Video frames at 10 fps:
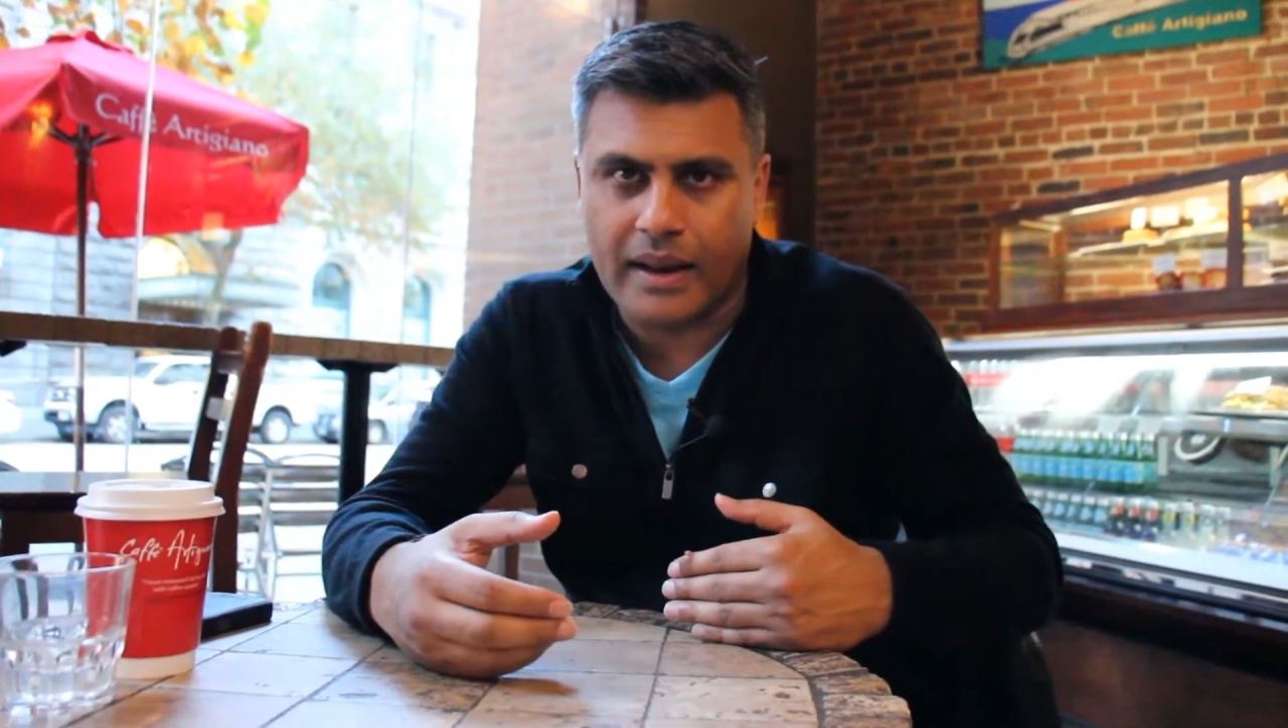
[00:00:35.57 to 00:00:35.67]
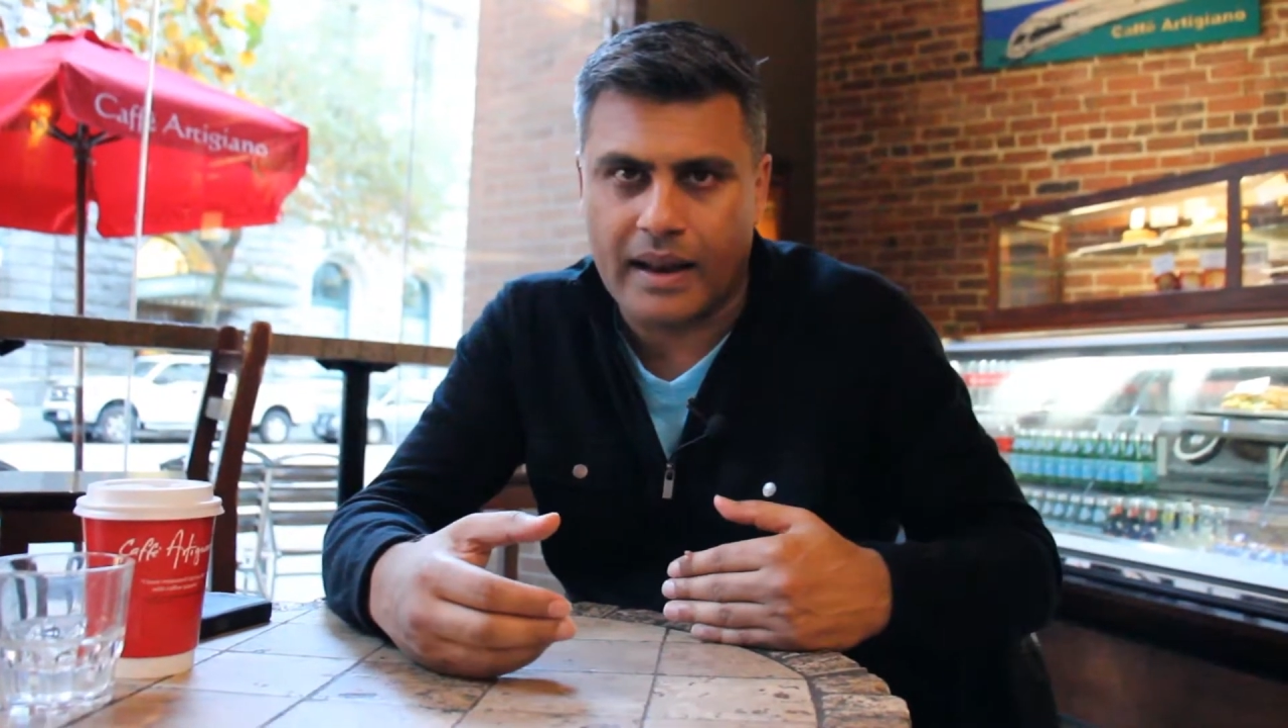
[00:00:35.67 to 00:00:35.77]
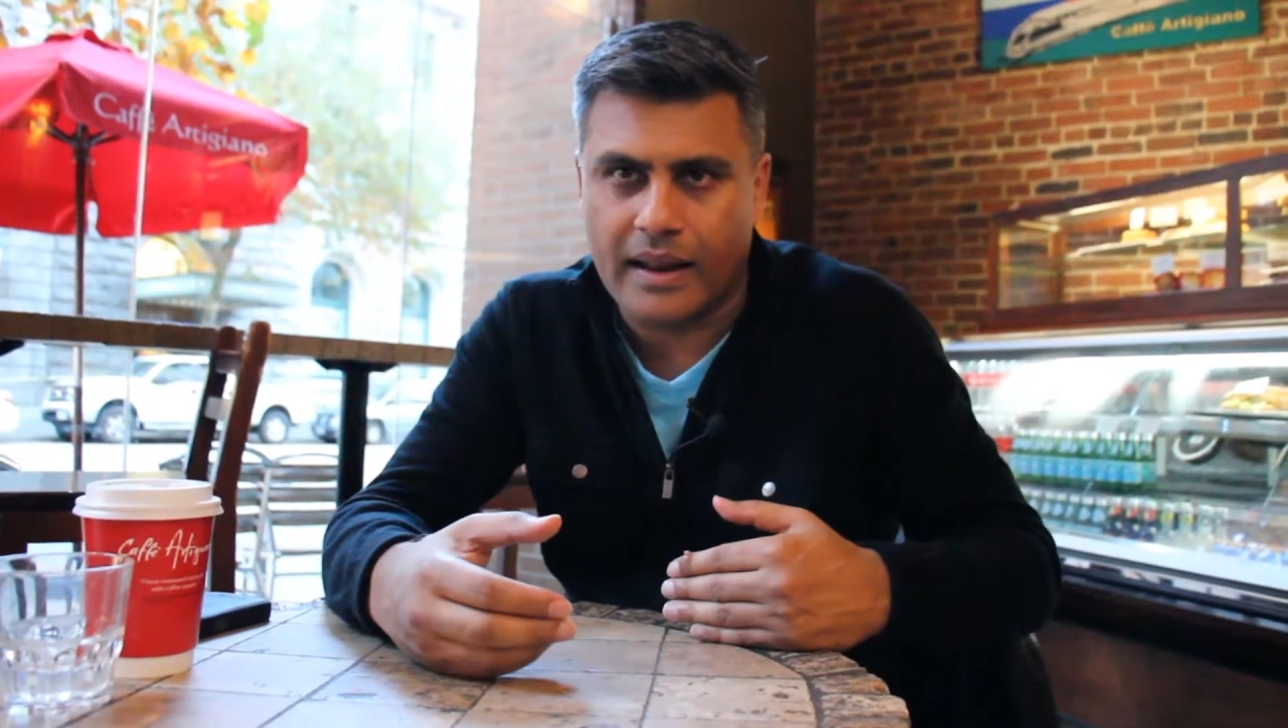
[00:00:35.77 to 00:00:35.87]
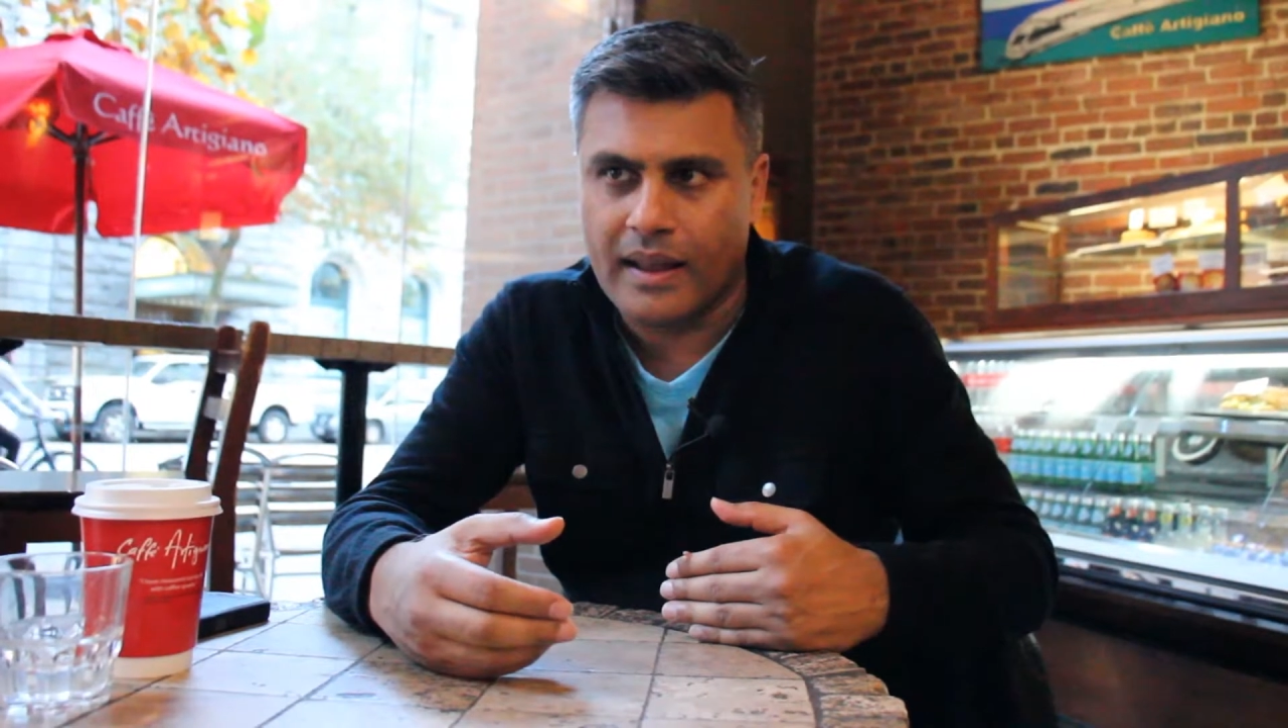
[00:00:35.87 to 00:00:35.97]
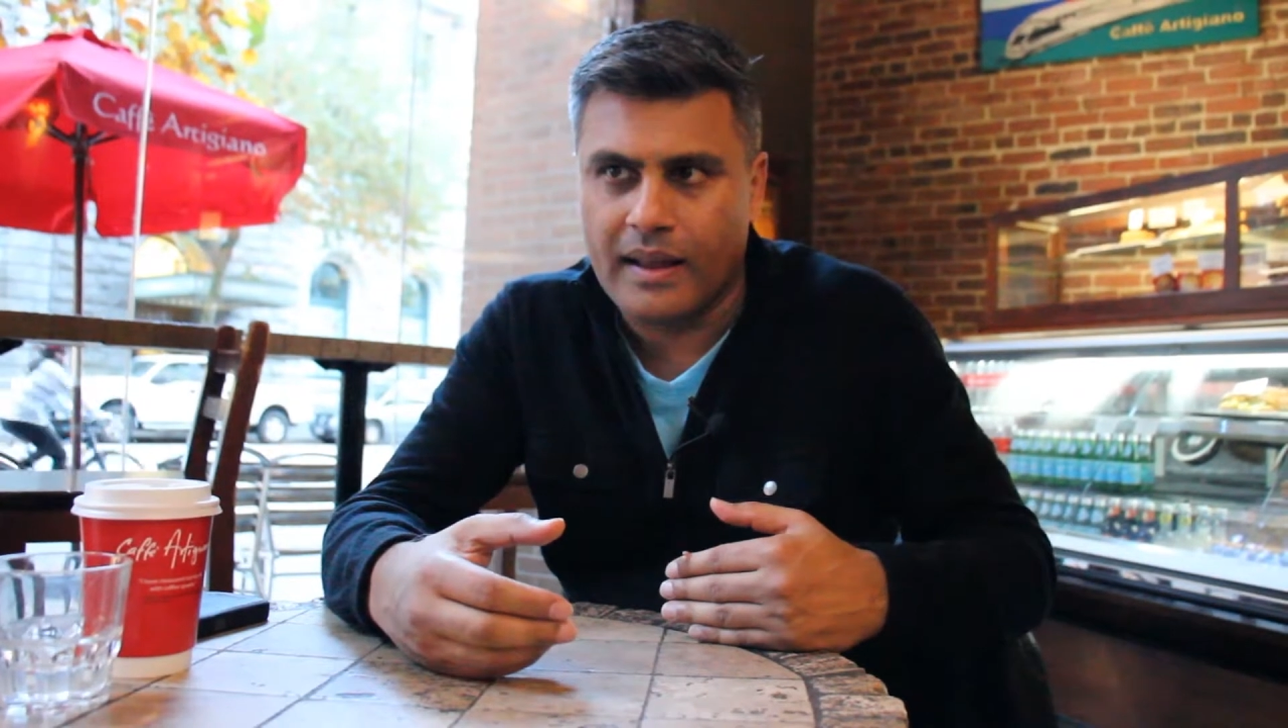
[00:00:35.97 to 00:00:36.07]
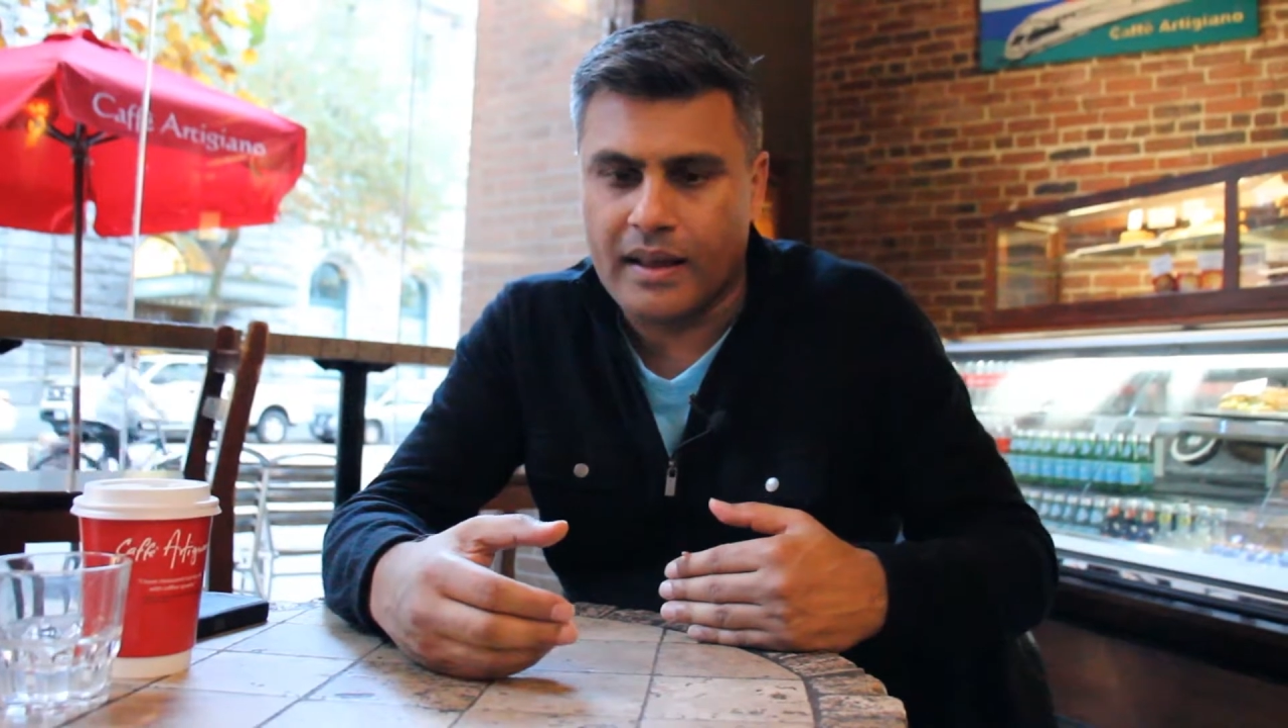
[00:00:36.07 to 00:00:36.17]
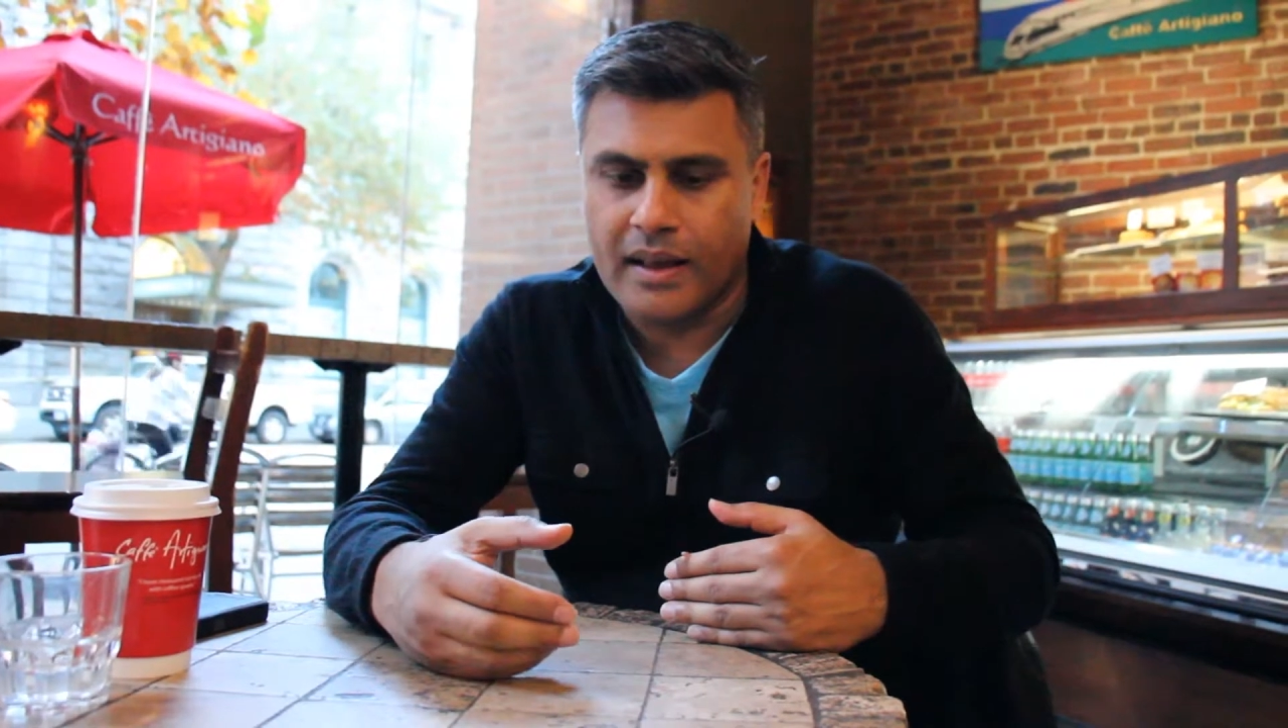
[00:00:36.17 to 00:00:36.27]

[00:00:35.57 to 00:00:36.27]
and.